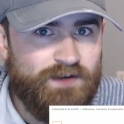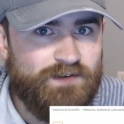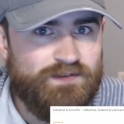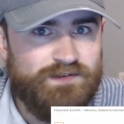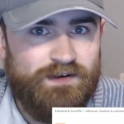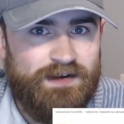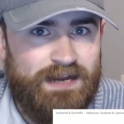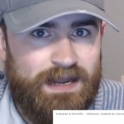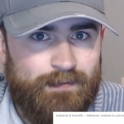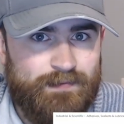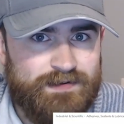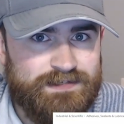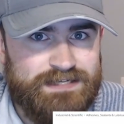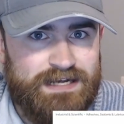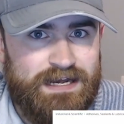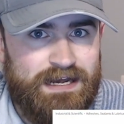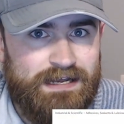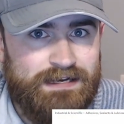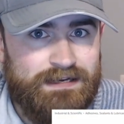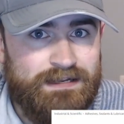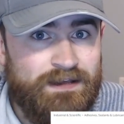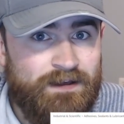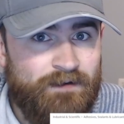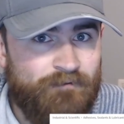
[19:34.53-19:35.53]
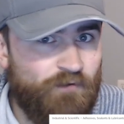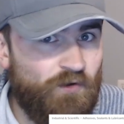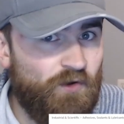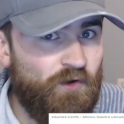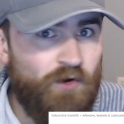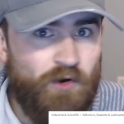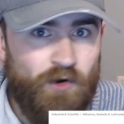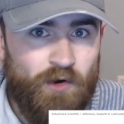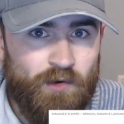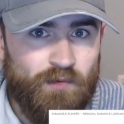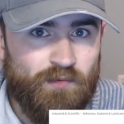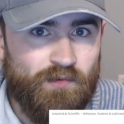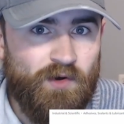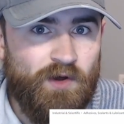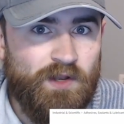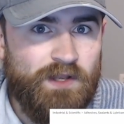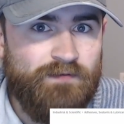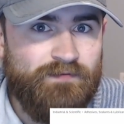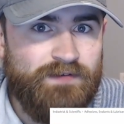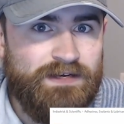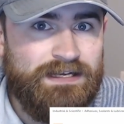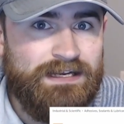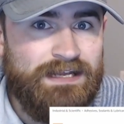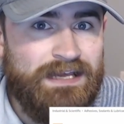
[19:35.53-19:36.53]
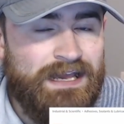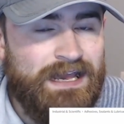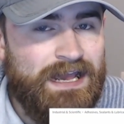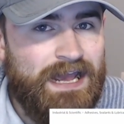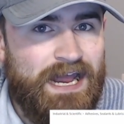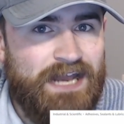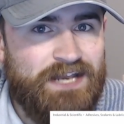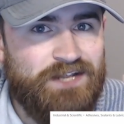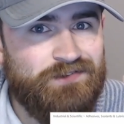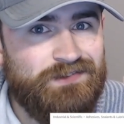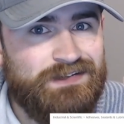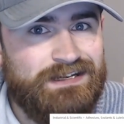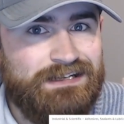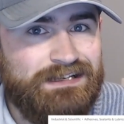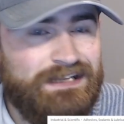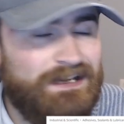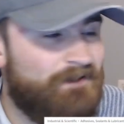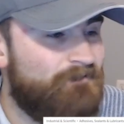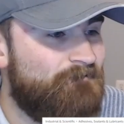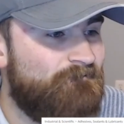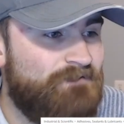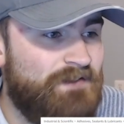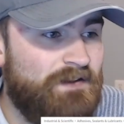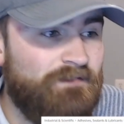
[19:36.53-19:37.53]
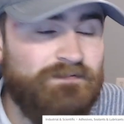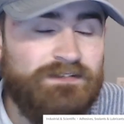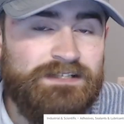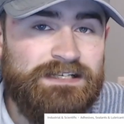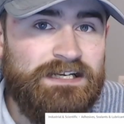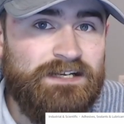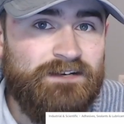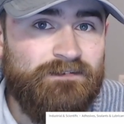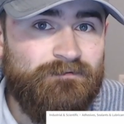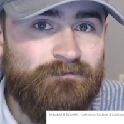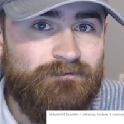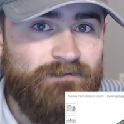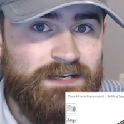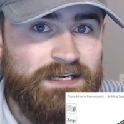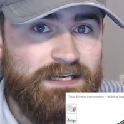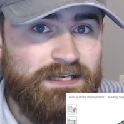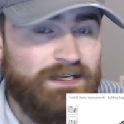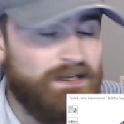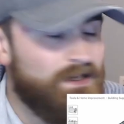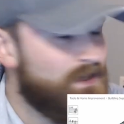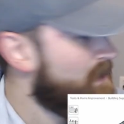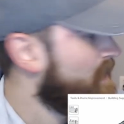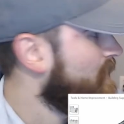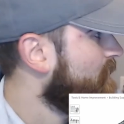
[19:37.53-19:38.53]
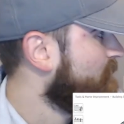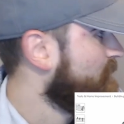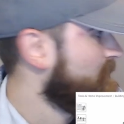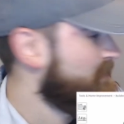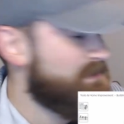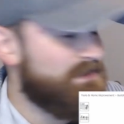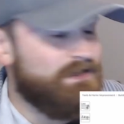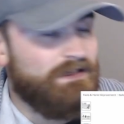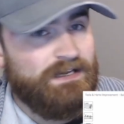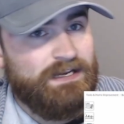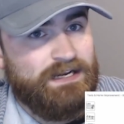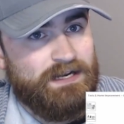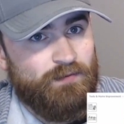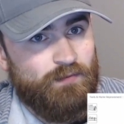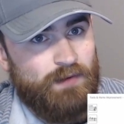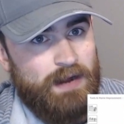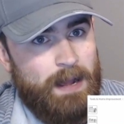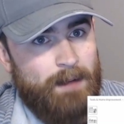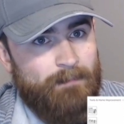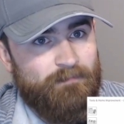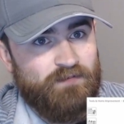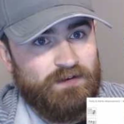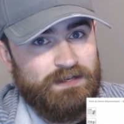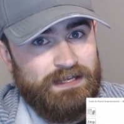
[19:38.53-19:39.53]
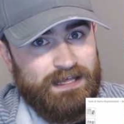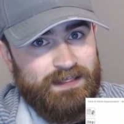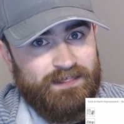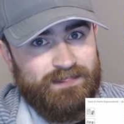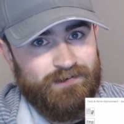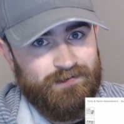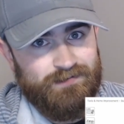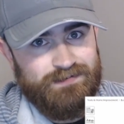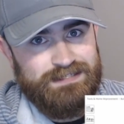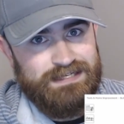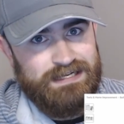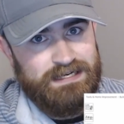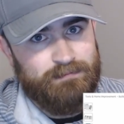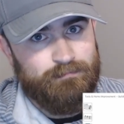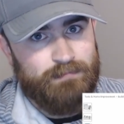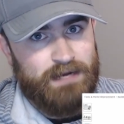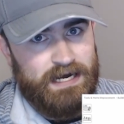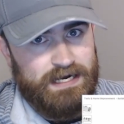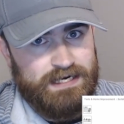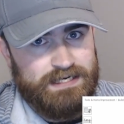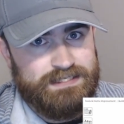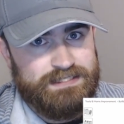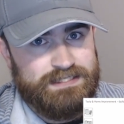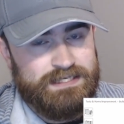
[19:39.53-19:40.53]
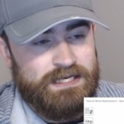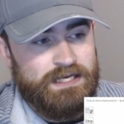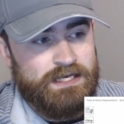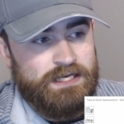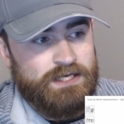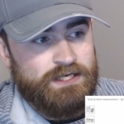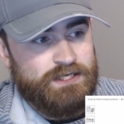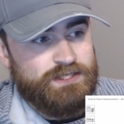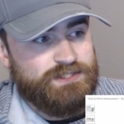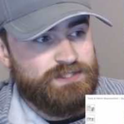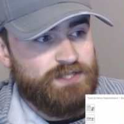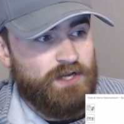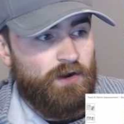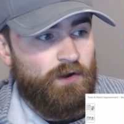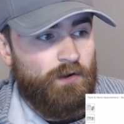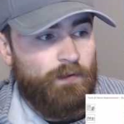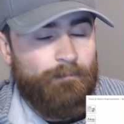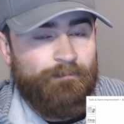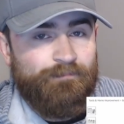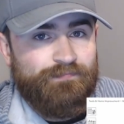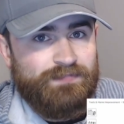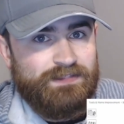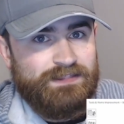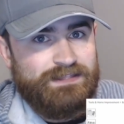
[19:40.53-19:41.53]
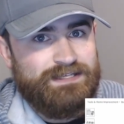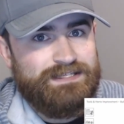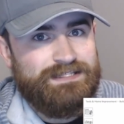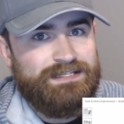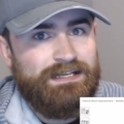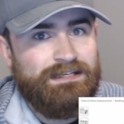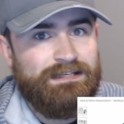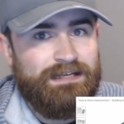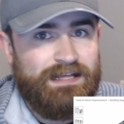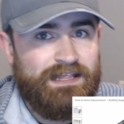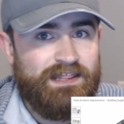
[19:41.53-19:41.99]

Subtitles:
on Amazon for a whole roll of it, and you can get like 15 feet of insulating wrap for like $13. So to see like